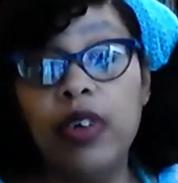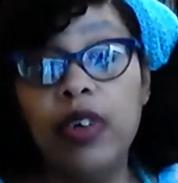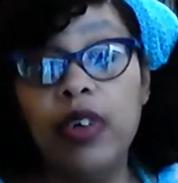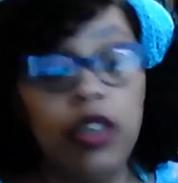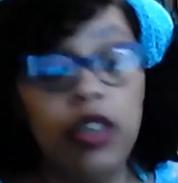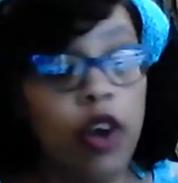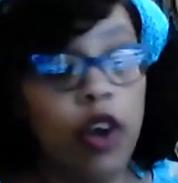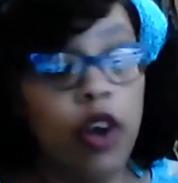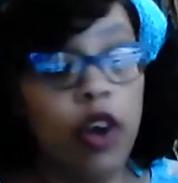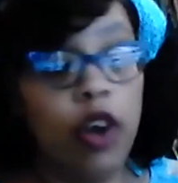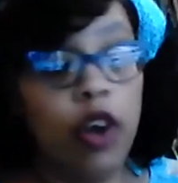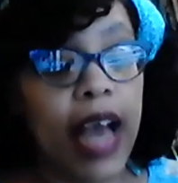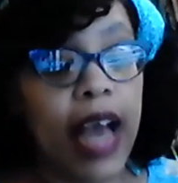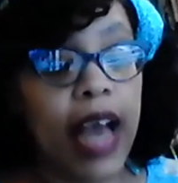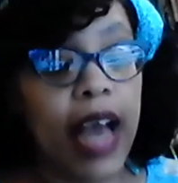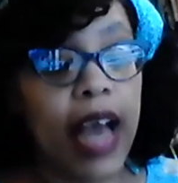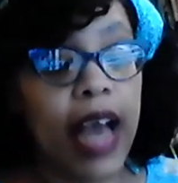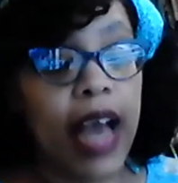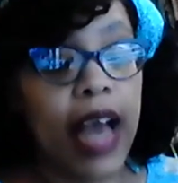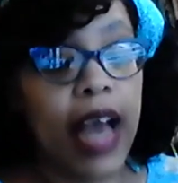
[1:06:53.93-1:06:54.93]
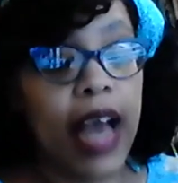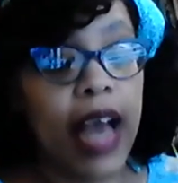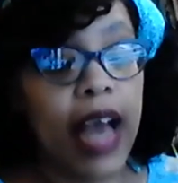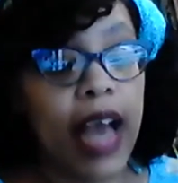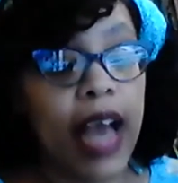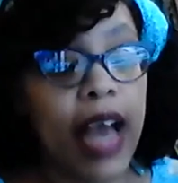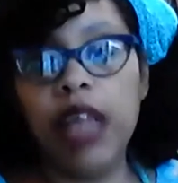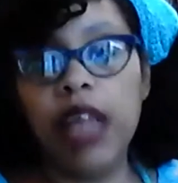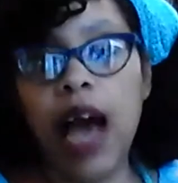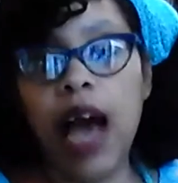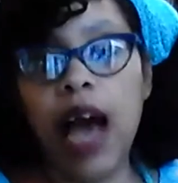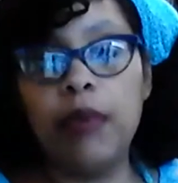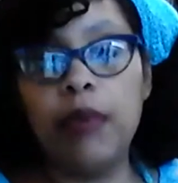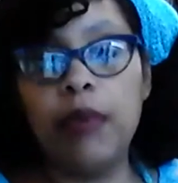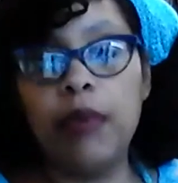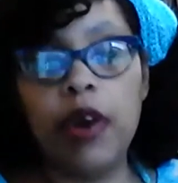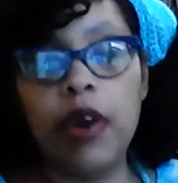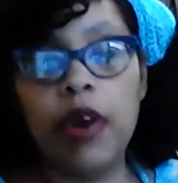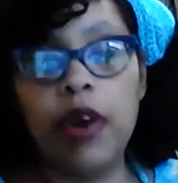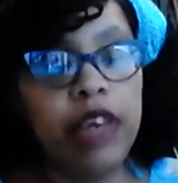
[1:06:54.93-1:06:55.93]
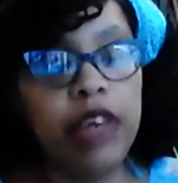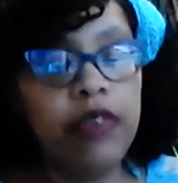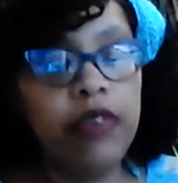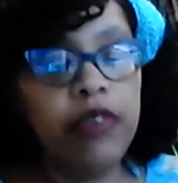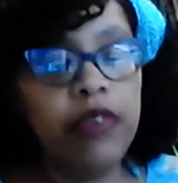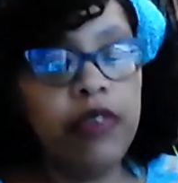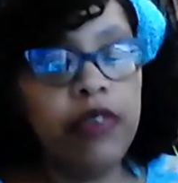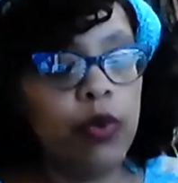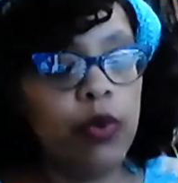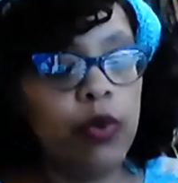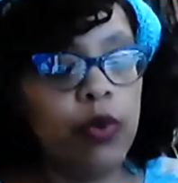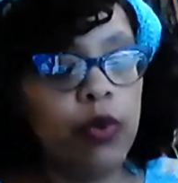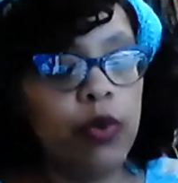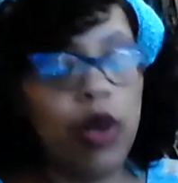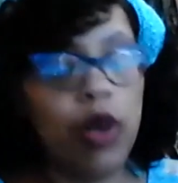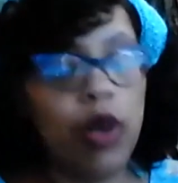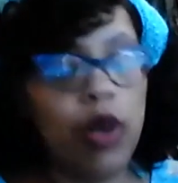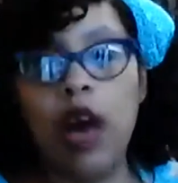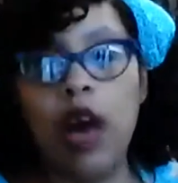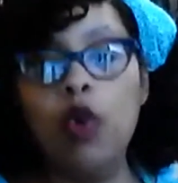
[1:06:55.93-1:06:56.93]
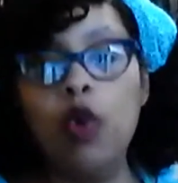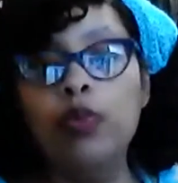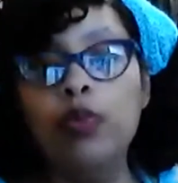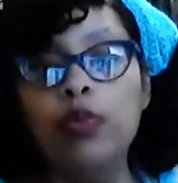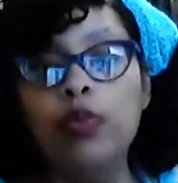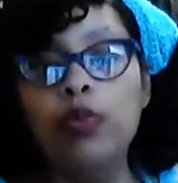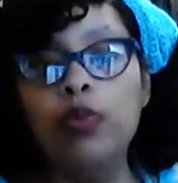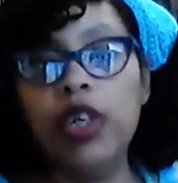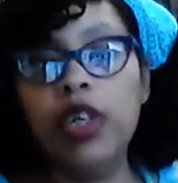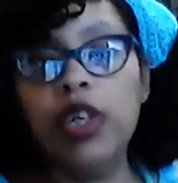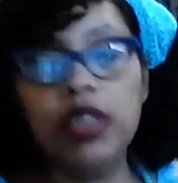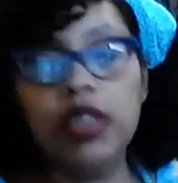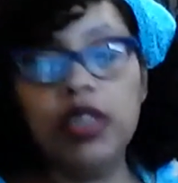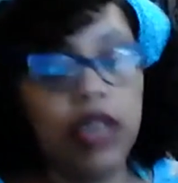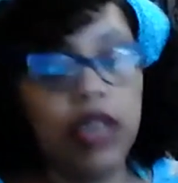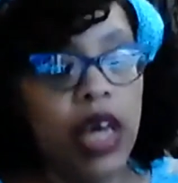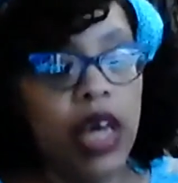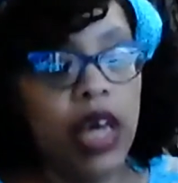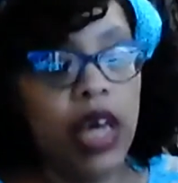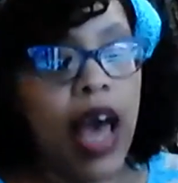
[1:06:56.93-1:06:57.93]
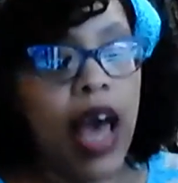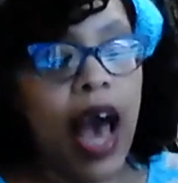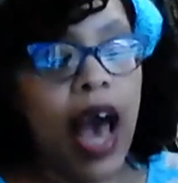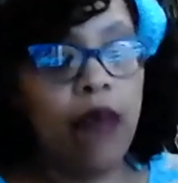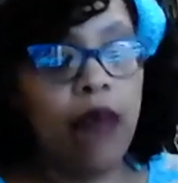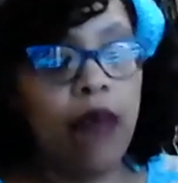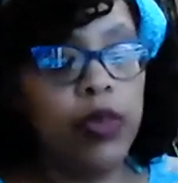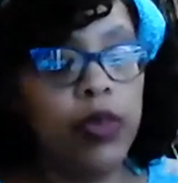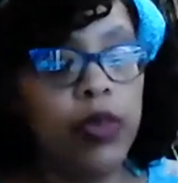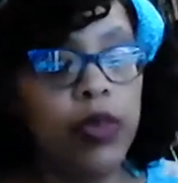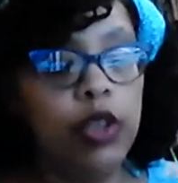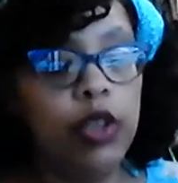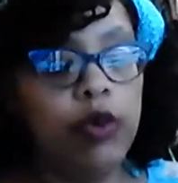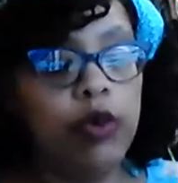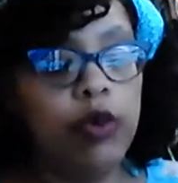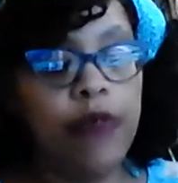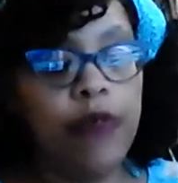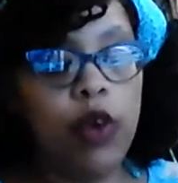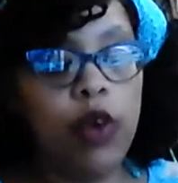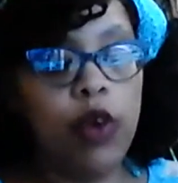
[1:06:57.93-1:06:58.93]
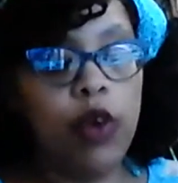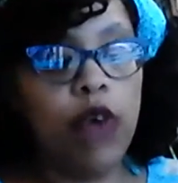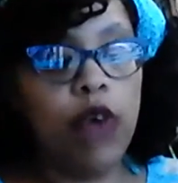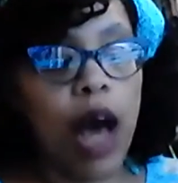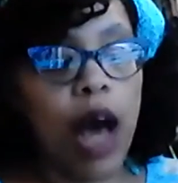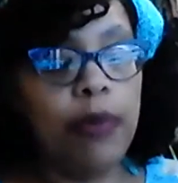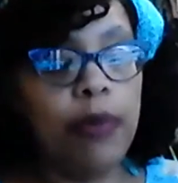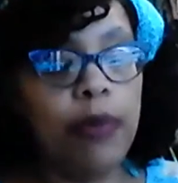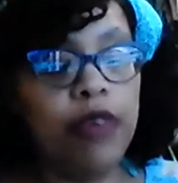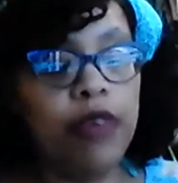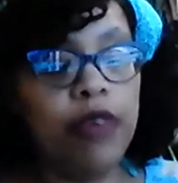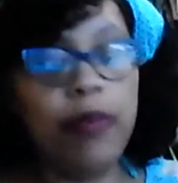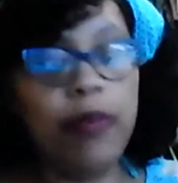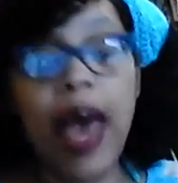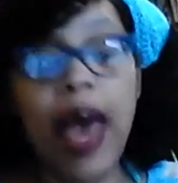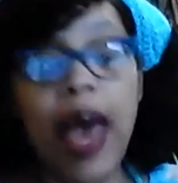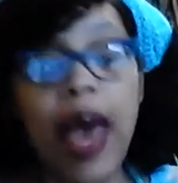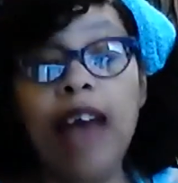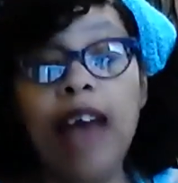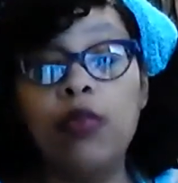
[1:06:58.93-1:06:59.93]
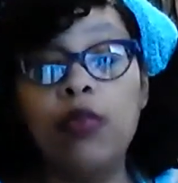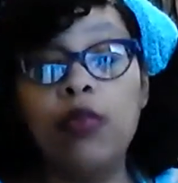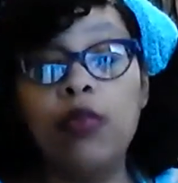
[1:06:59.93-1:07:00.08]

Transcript: You know, if I got the book from the library, or even if it was one of my own books, I would do a photocopy of the pattern